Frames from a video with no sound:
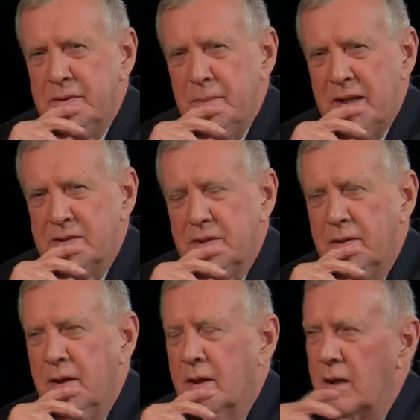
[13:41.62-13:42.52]
Ambassador.
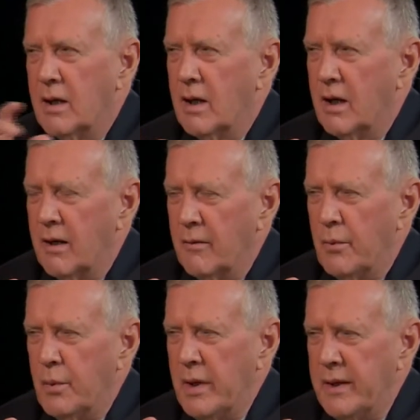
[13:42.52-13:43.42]
Uh,
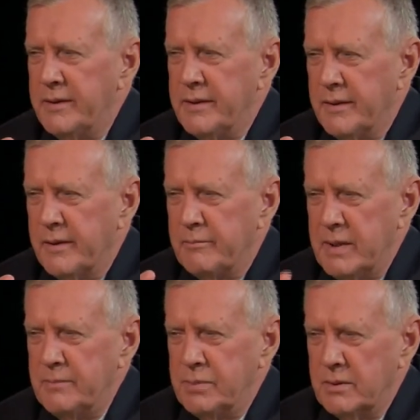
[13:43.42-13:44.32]
when uh,
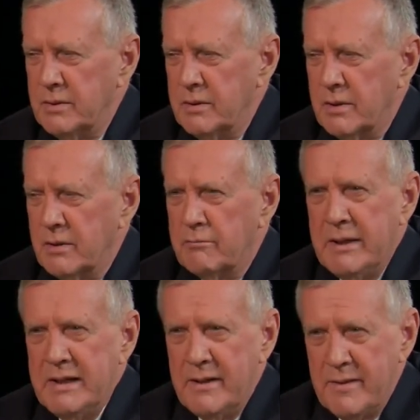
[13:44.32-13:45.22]
people uh,
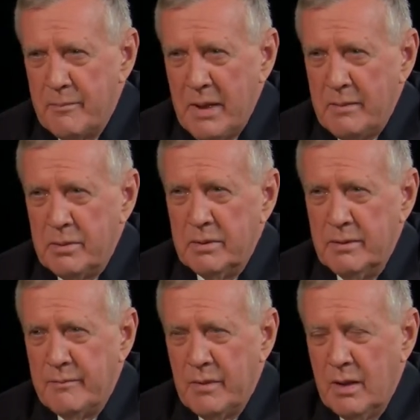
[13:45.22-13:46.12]
read in the paper
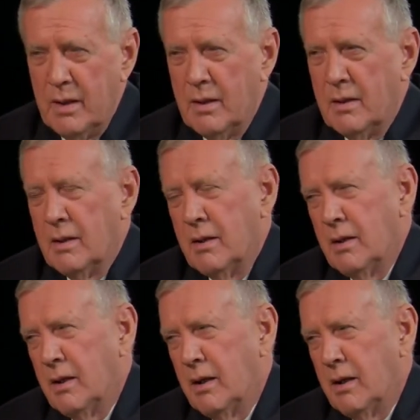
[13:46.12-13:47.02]

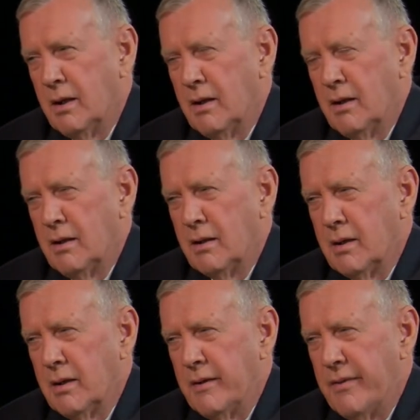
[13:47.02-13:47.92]
uh,
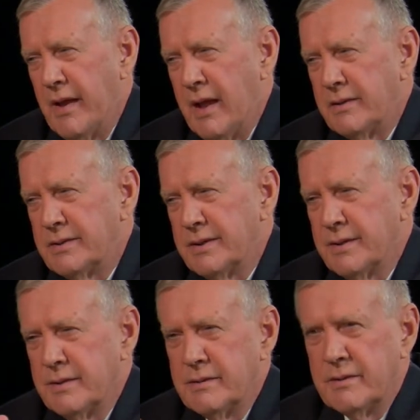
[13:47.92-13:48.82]
that
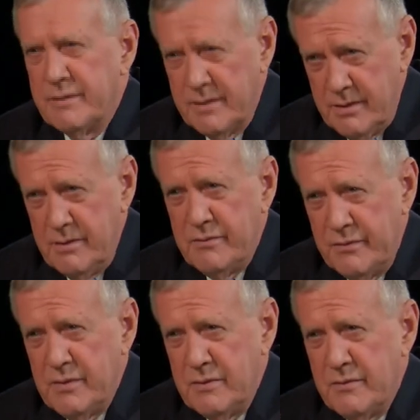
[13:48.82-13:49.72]
uh,
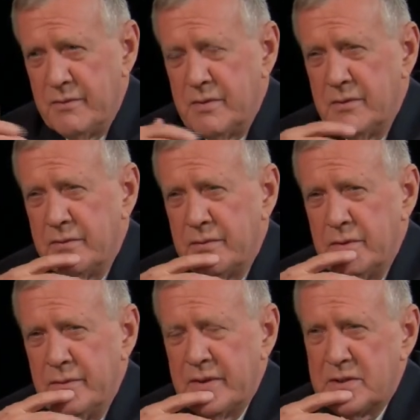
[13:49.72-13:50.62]
you've, you've, you've,
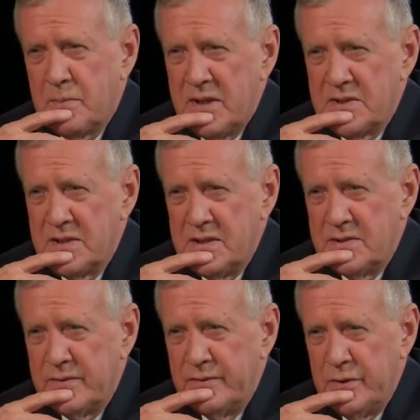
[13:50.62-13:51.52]
you've expressed
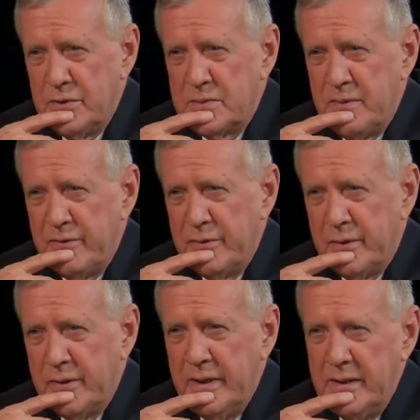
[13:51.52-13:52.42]
these views
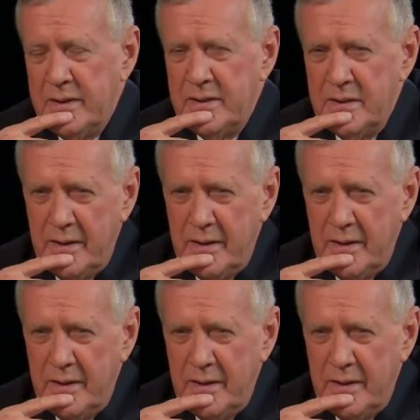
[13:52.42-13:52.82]
before, and, and,